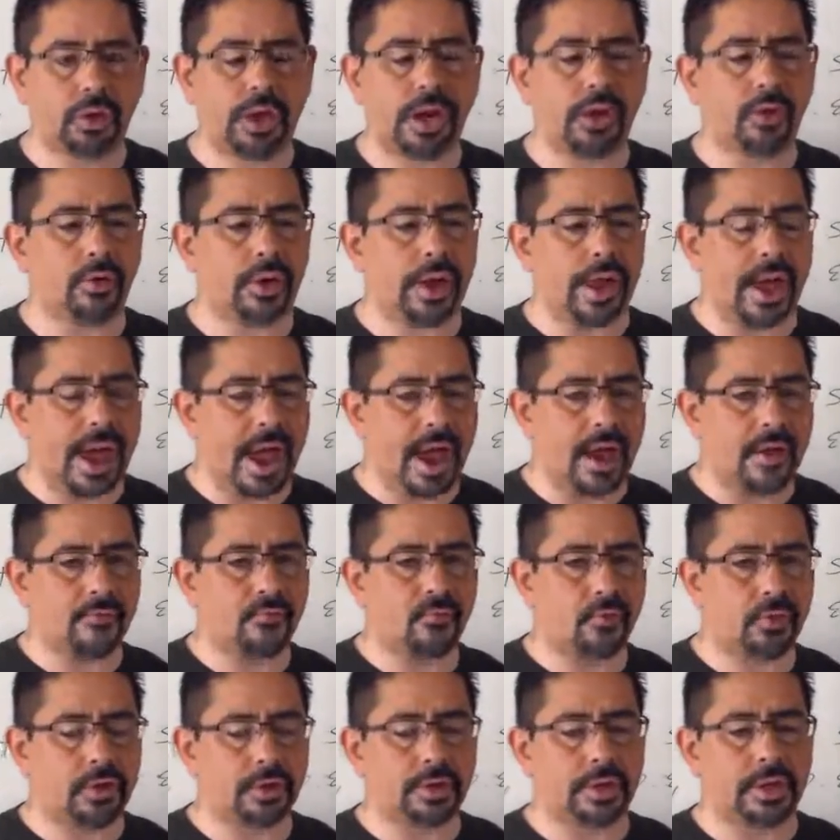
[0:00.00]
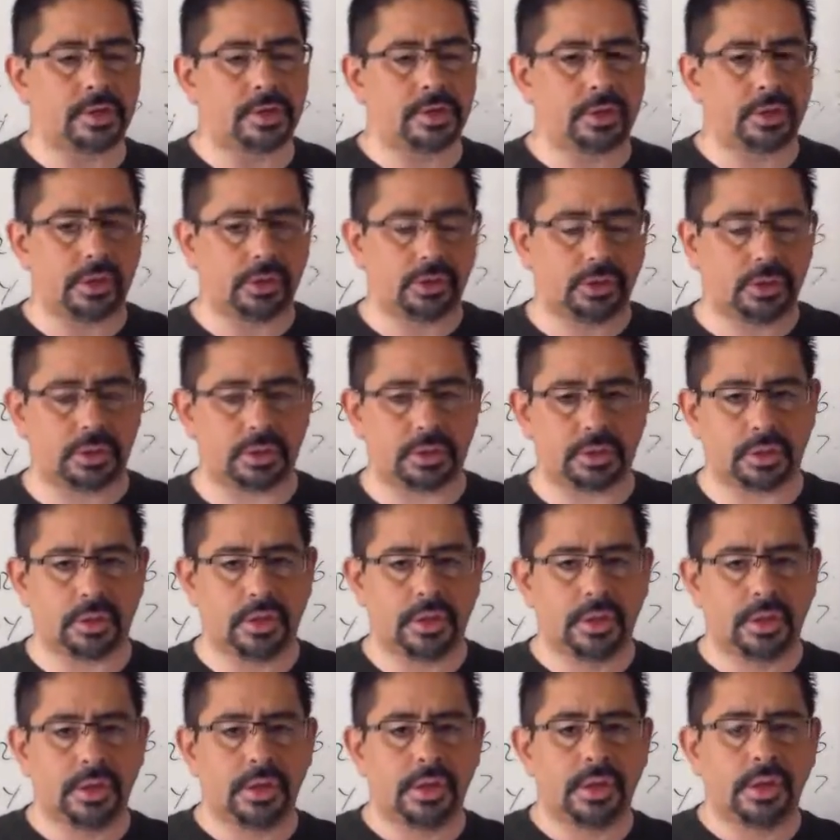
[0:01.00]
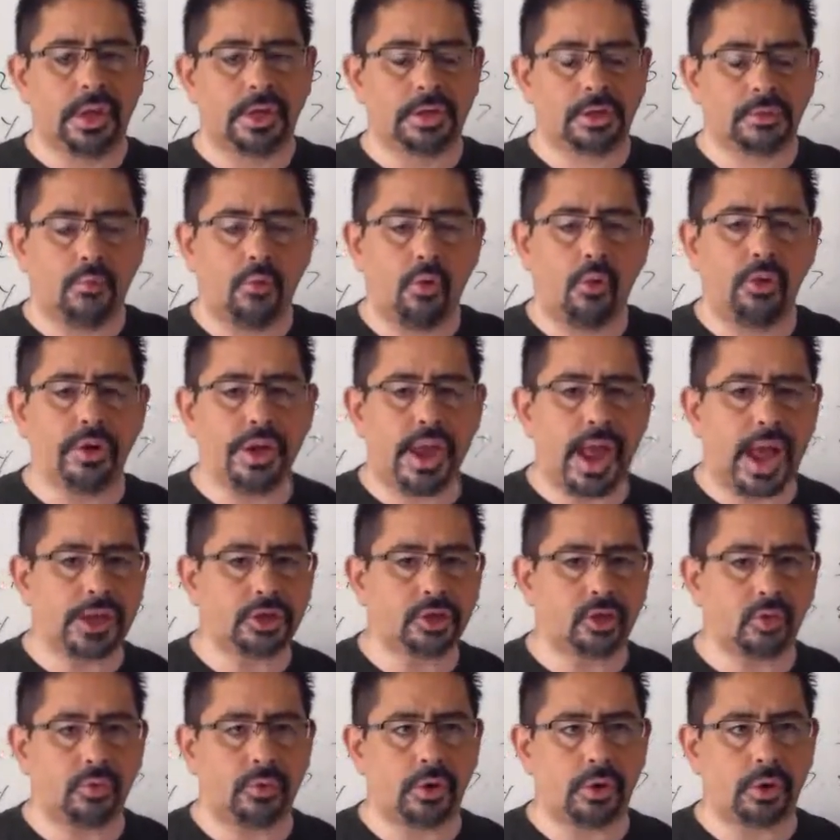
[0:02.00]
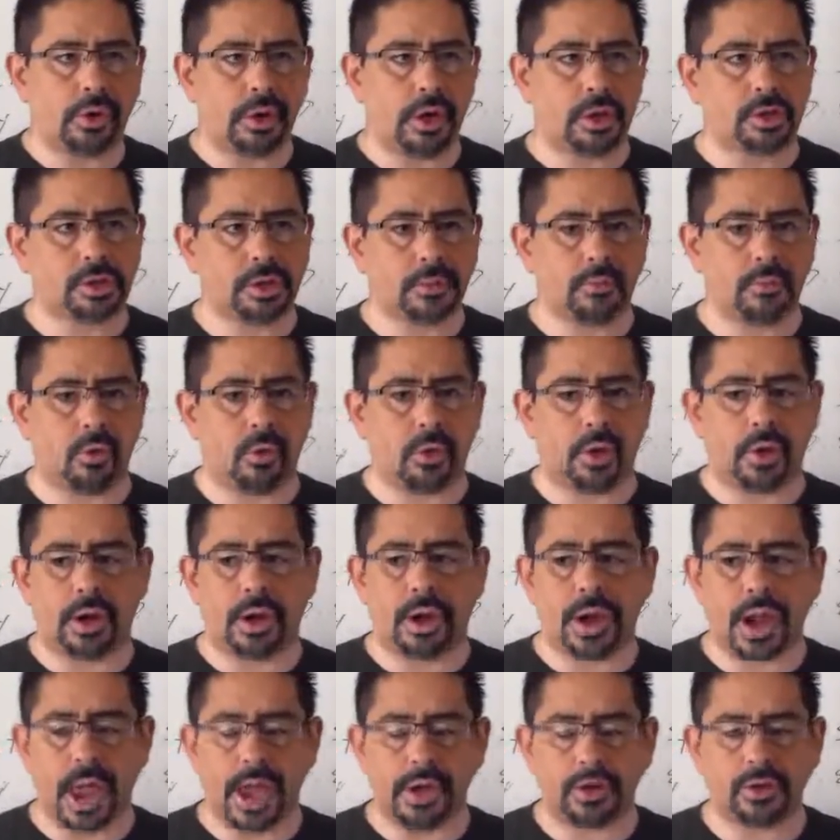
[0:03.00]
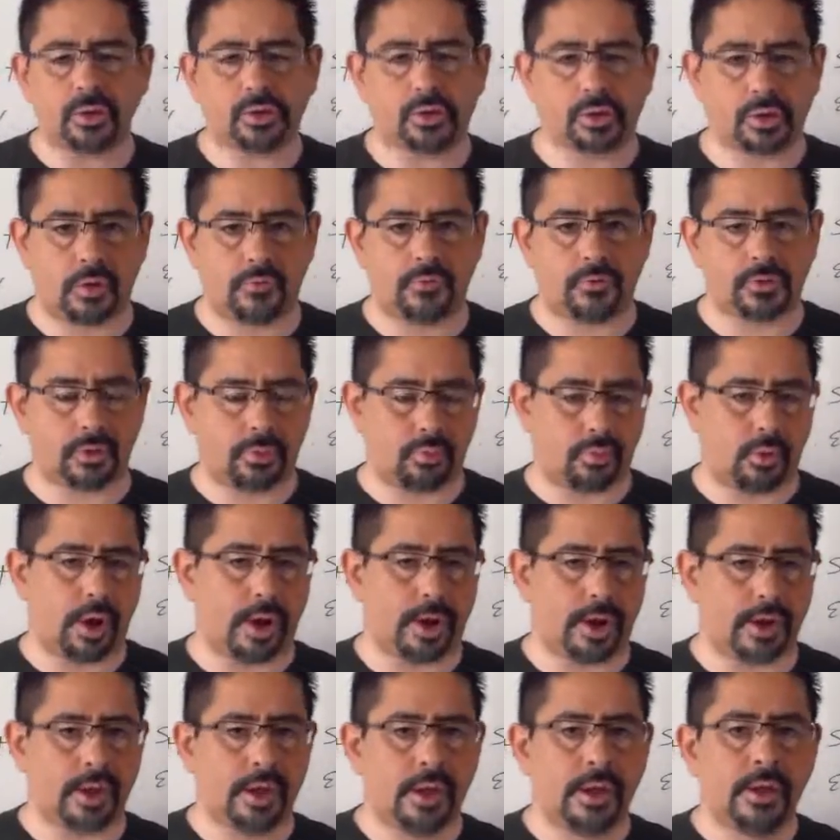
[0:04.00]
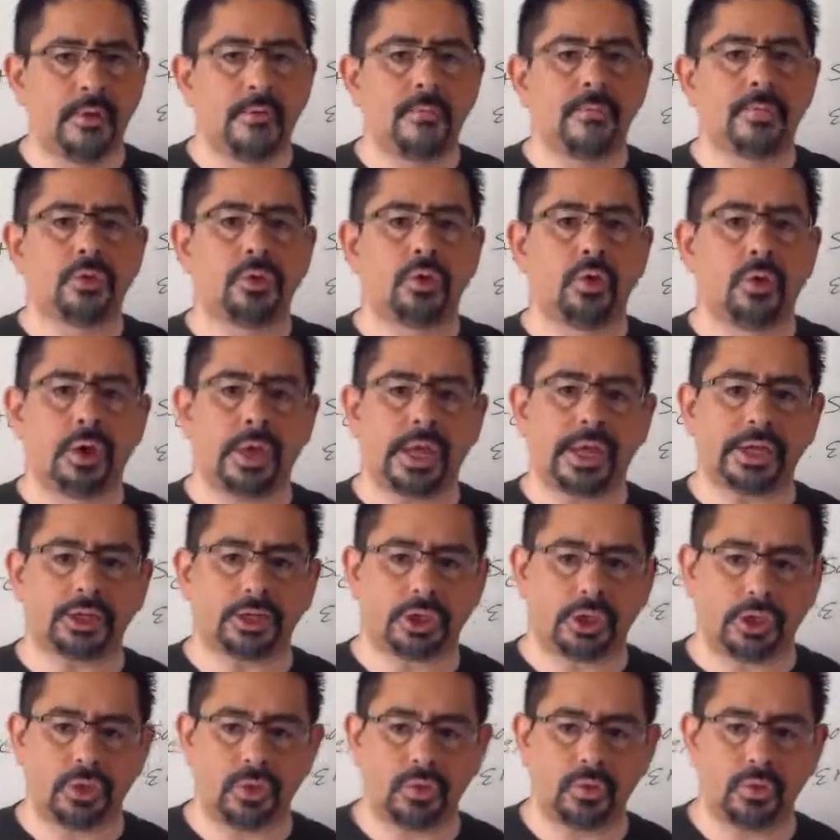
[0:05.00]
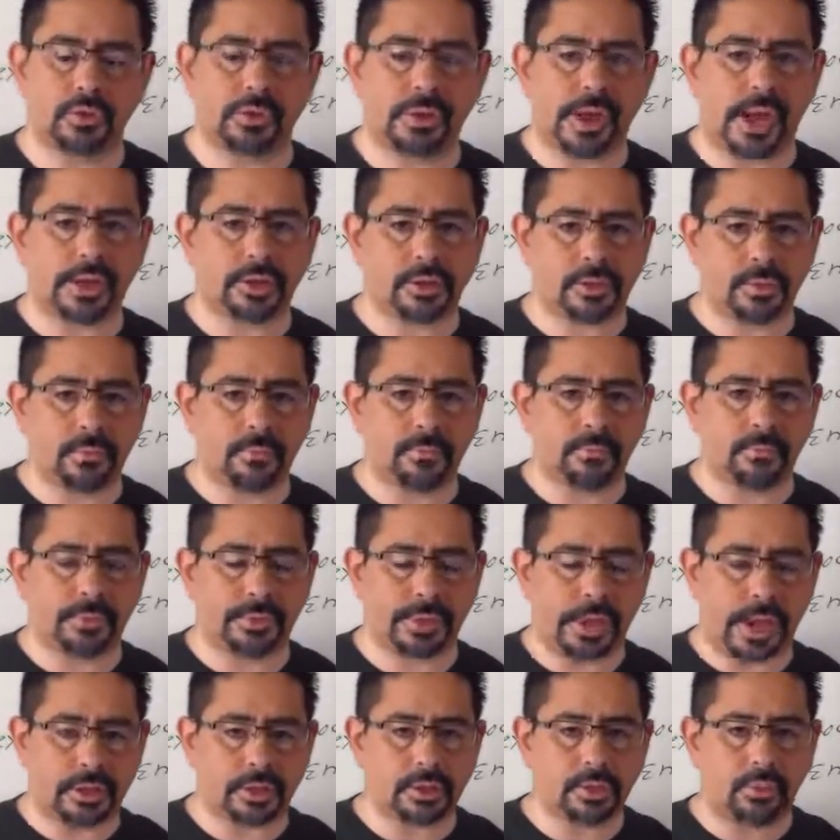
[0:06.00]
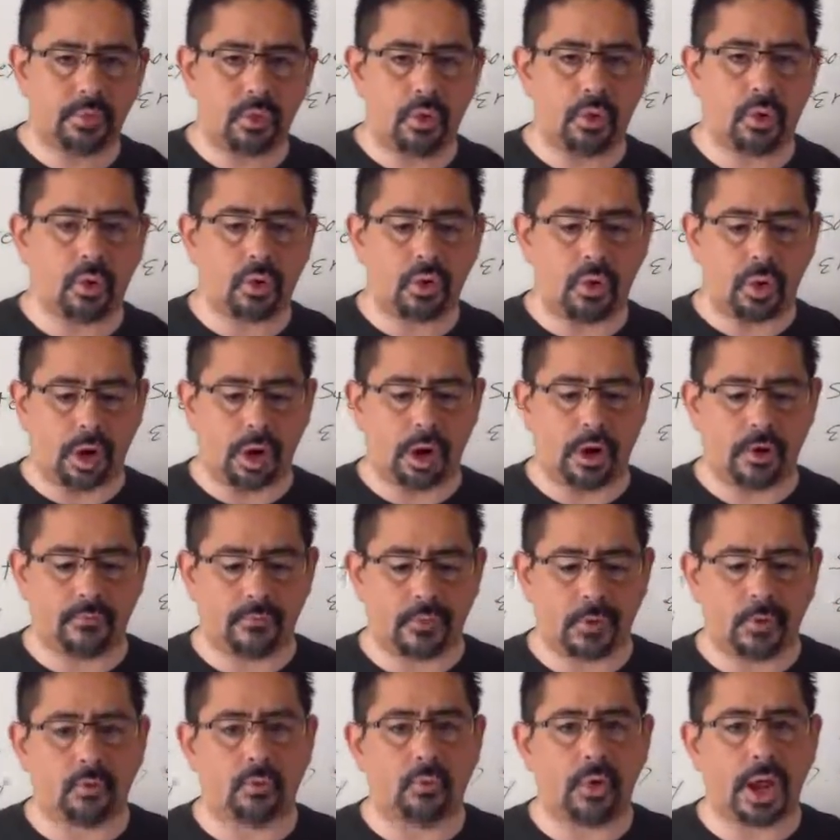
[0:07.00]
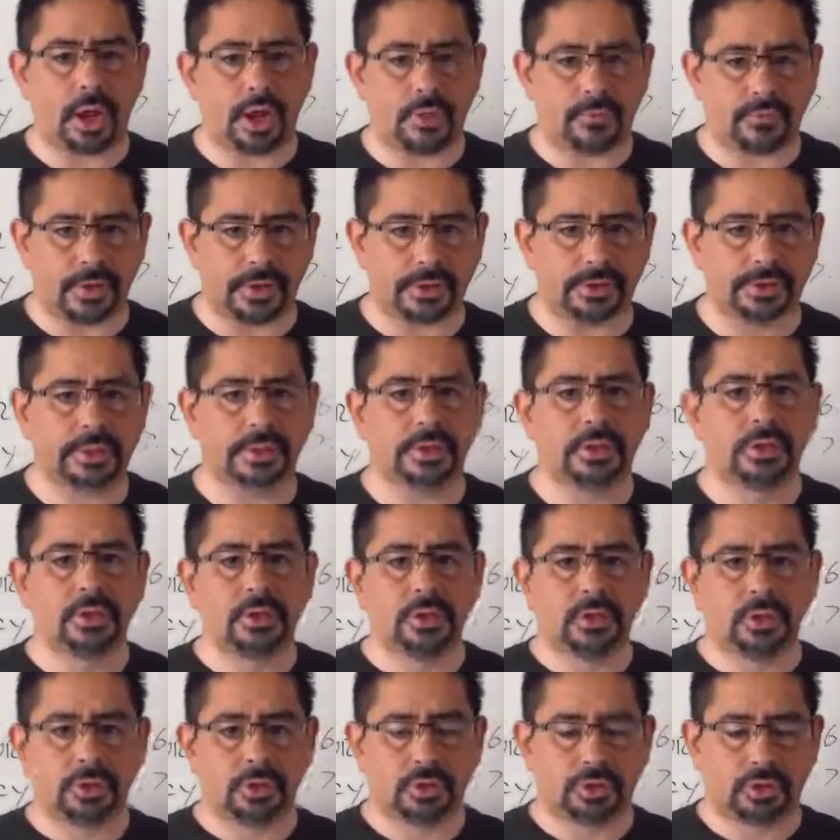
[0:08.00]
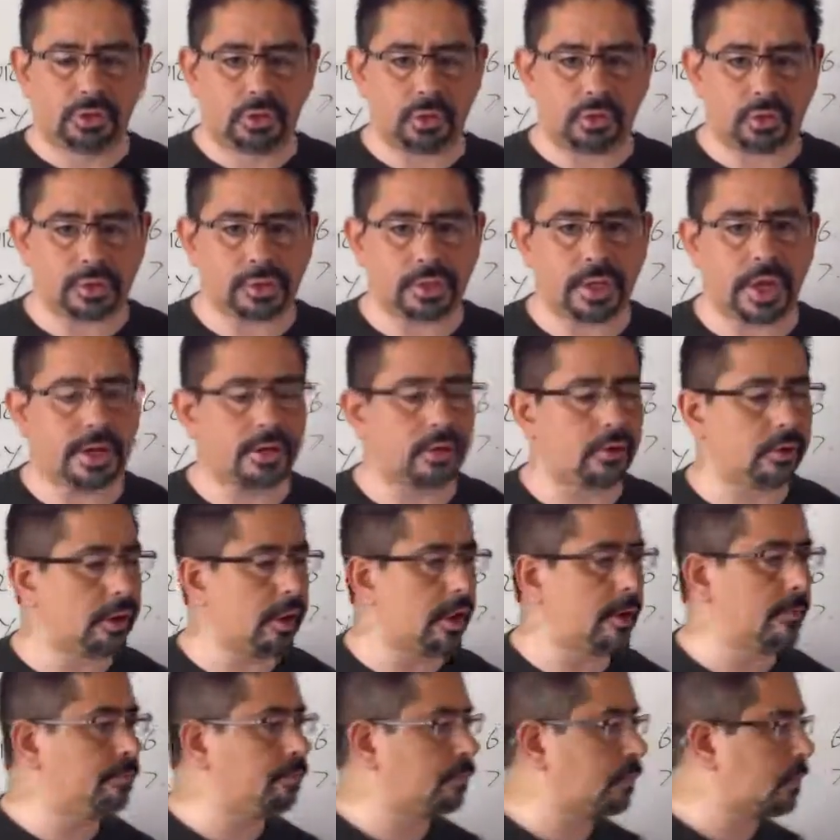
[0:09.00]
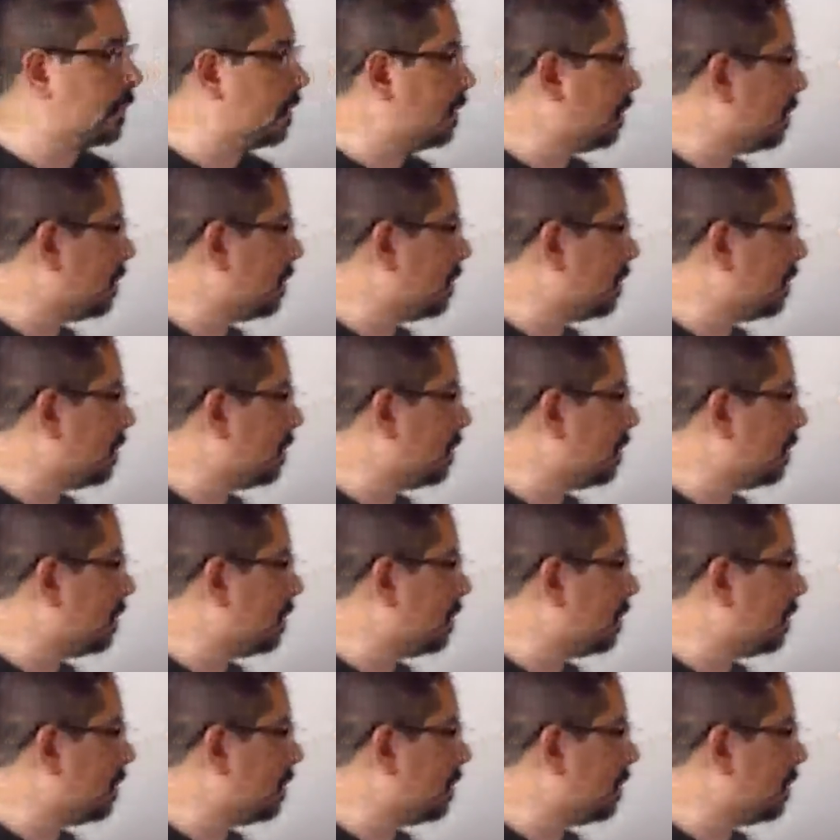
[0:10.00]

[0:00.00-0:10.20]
You're not going to ask for it. It's more natural when a customer likes your service or product, they'll link to you. That's more of a relevant to your site, okay?